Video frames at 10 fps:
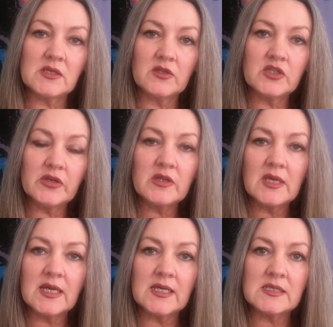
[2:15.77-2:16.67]
So in
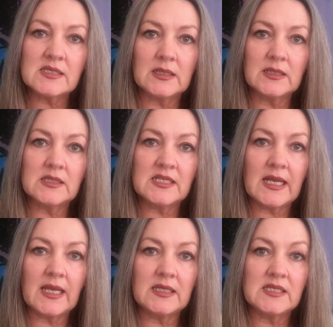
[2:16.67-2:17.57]

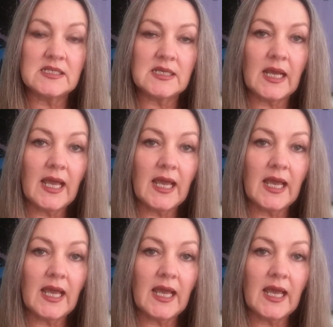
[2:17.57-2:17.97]
2018,